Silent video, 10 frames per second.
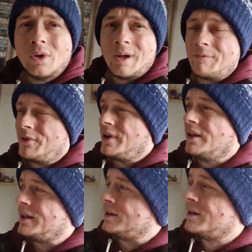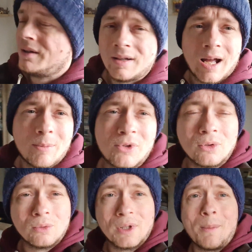I'm feeling
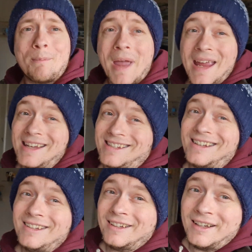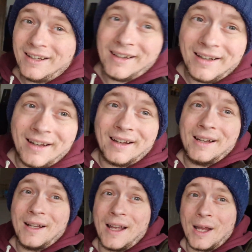absolutely amazing.
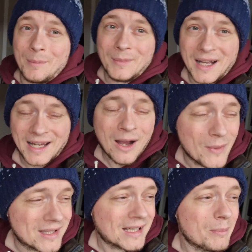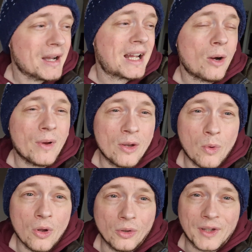I can't wait to get back out in the
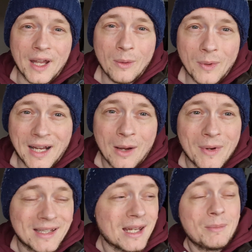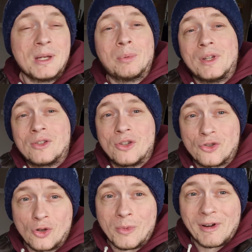world now. I can't wait to get people into the
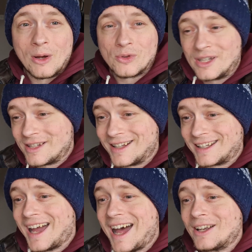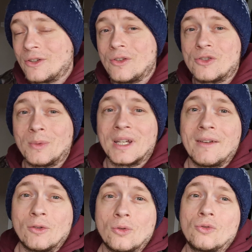summer house, into the garden, so we can
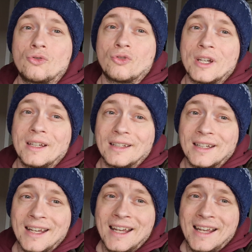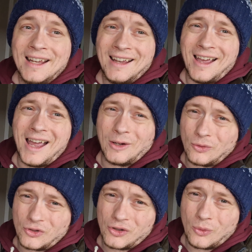have a good drink, good
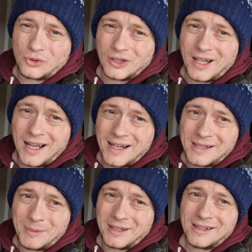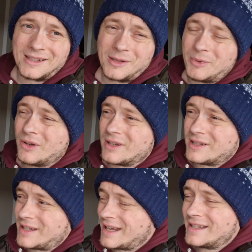socialise. Because, to be
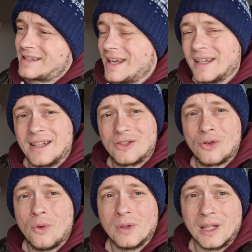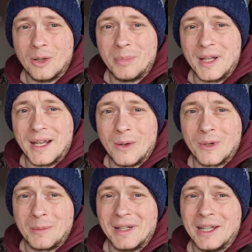honest, it is taking its toll a little bit now, and
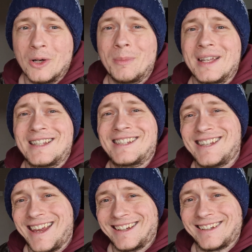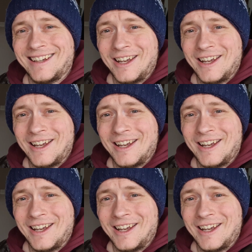I'm a little bit sick